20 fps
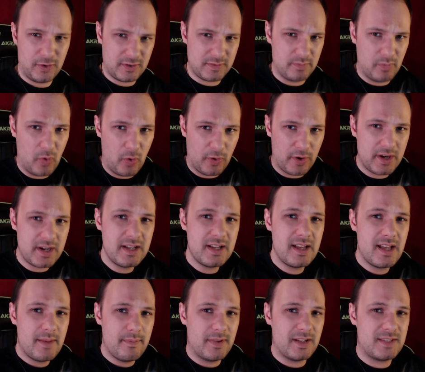more,
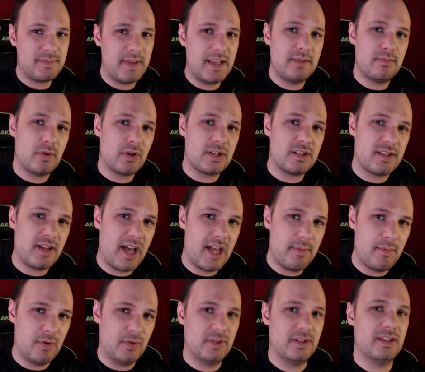but spend more
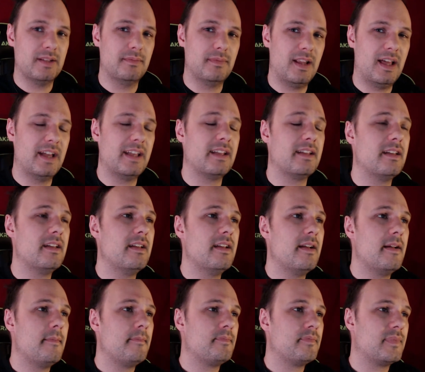time on them, like
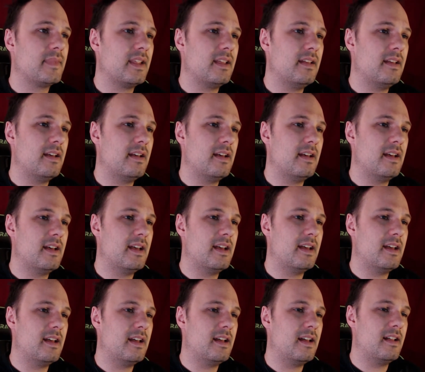
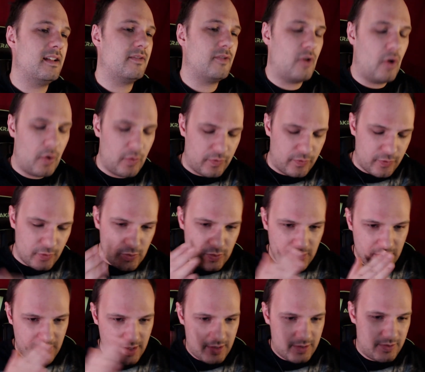go through
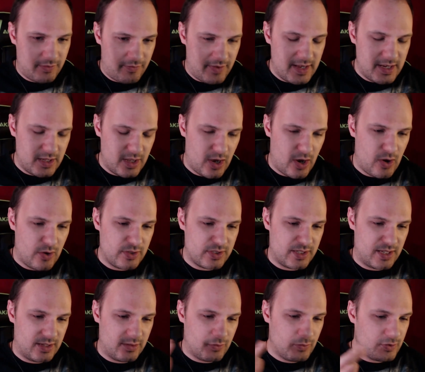the videos
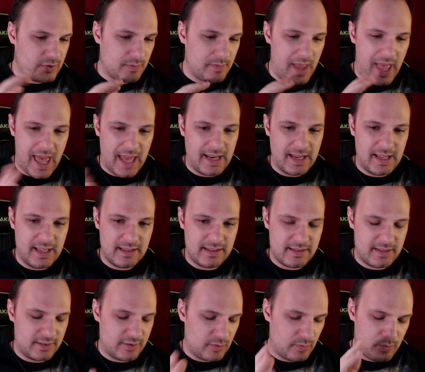and do some
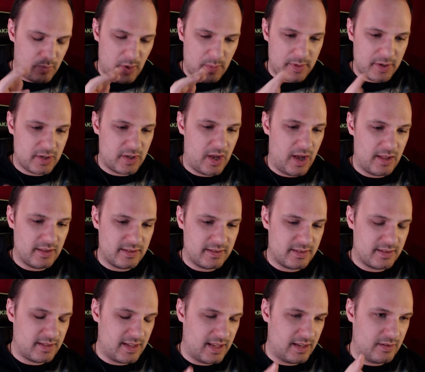edits and some proper
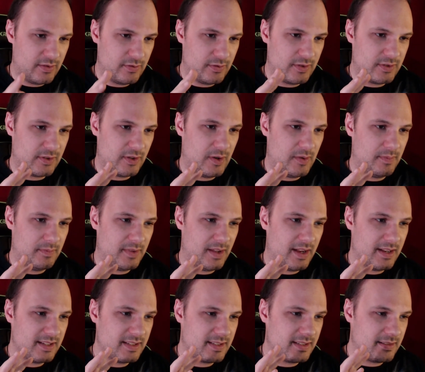cuts and do some
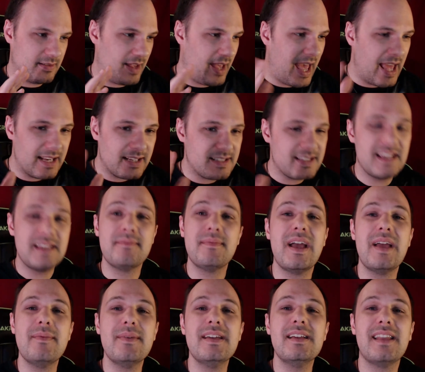nice editing,
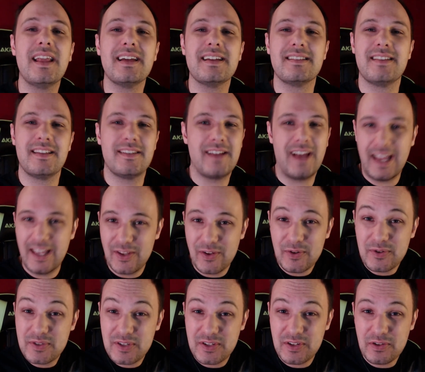maybe like I
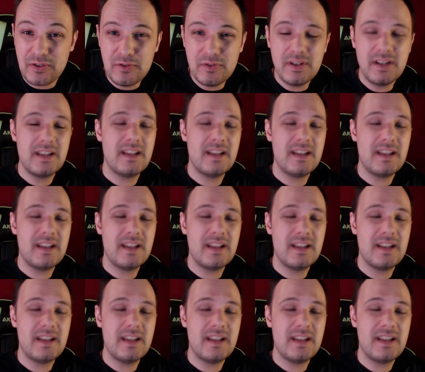used to.